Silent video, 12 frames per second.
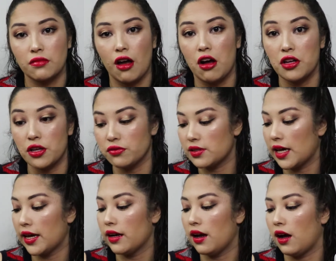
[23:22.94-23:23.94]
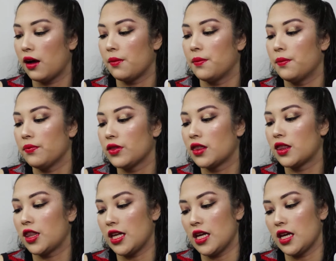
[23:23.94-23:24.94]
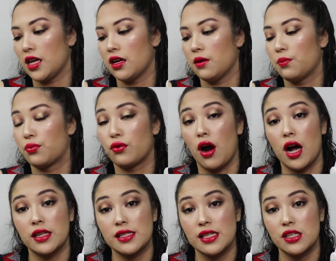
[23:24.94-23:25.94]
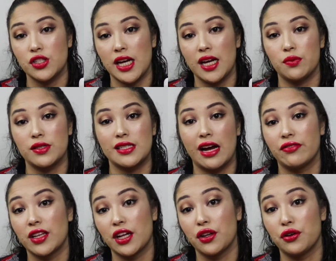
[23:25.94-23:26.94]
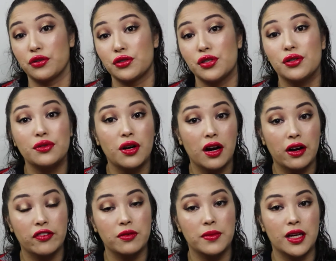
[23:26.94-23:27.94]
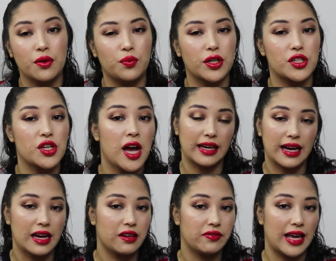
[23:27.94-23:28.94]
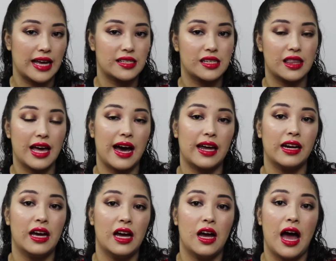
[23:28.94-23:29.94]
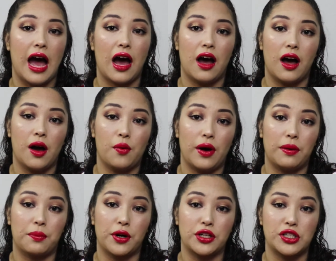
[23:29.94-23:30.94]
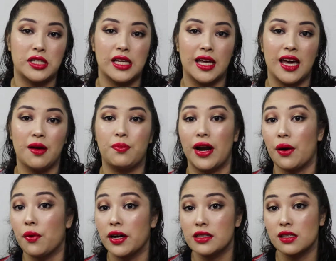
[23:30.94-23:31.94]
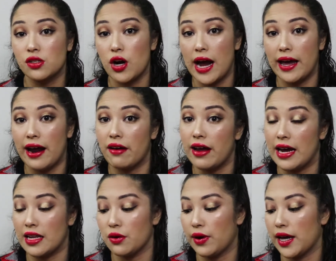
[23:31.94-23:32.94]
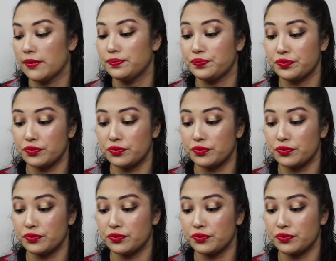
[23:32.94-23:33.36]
I'll use it. The bronzy shade was definitely a little too dark for me, which I kind of guessed that when purchasing it, but I wanted to try it out anyway.